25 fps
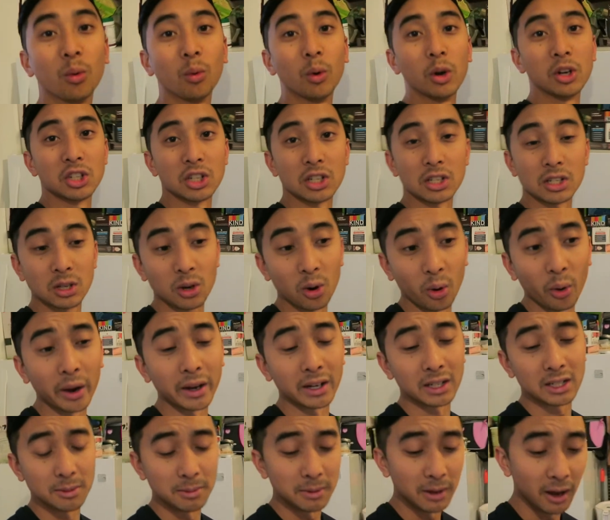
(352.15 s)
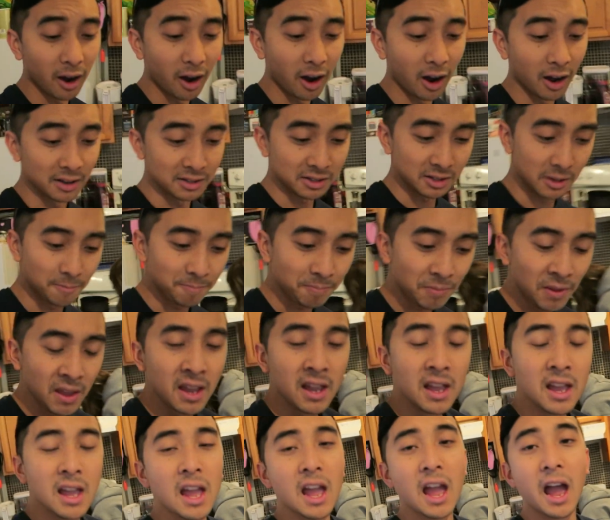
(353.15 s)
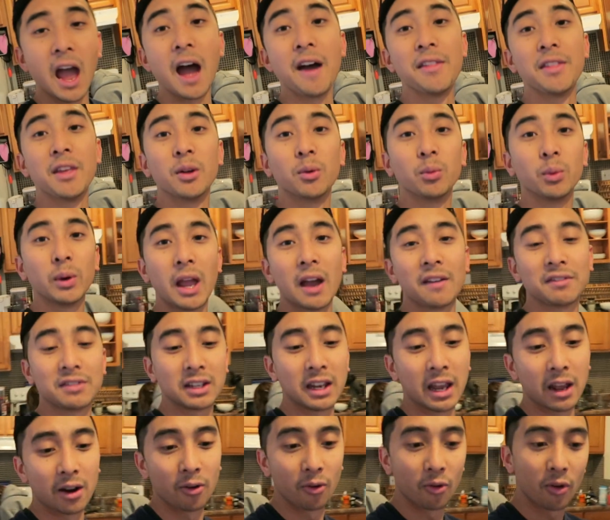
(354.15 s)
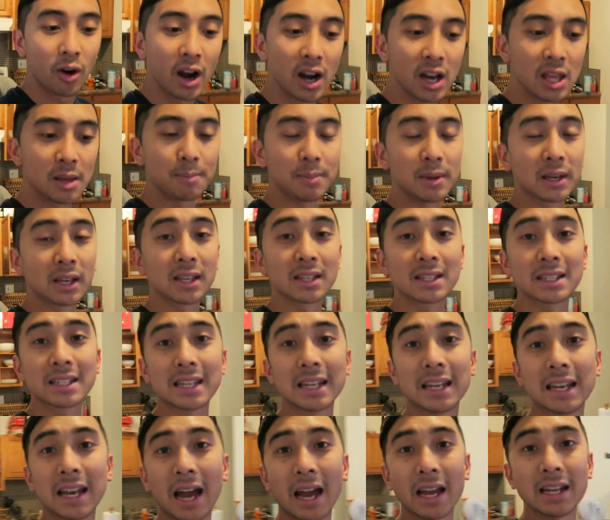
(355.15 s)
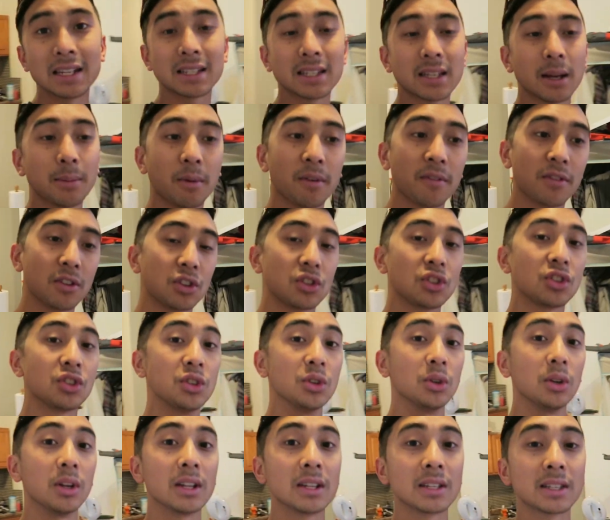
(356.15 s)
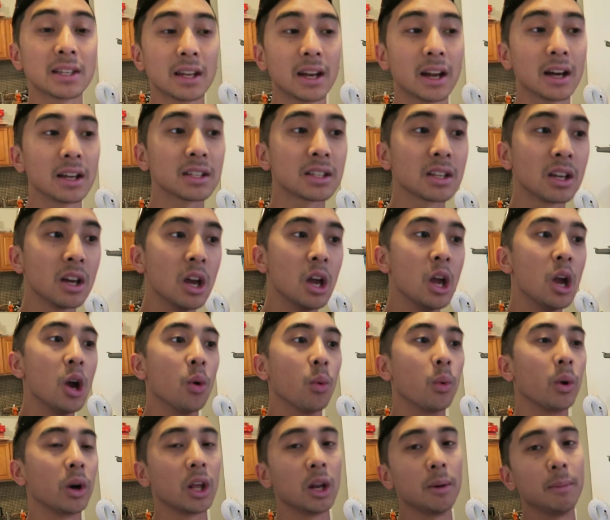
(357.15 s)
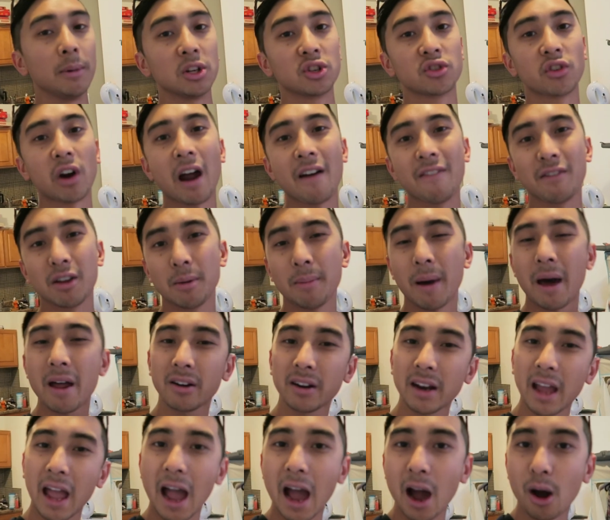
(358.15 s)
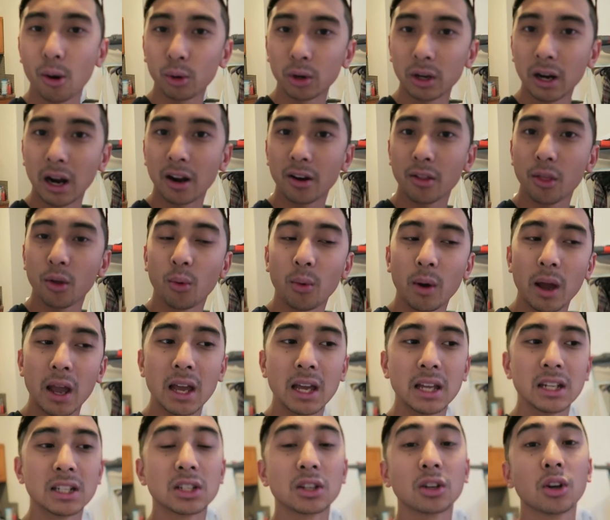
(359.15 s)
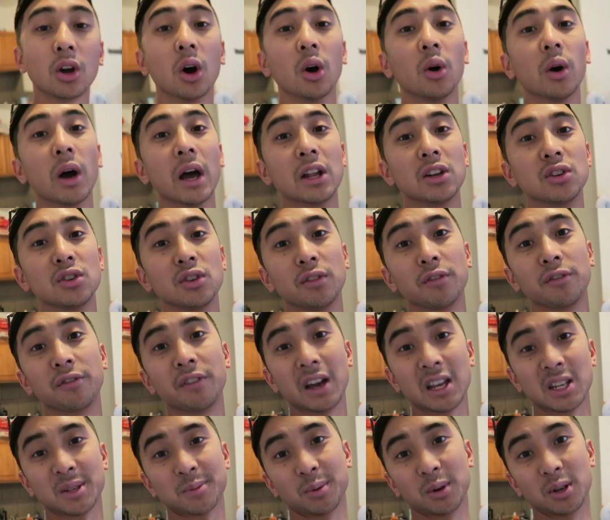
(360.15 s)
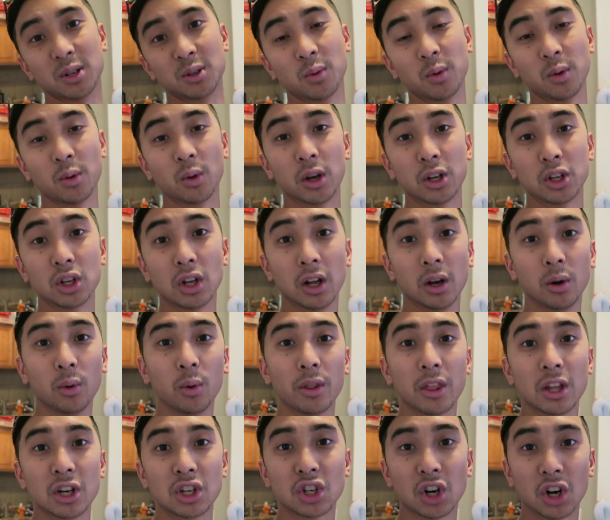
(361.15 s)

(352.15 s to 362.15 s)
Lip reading: which is going to be awesome. And then we have to get ready because tonight some of the students and us, we're gonna be driving about an hour out of the way to go and do Vespers with a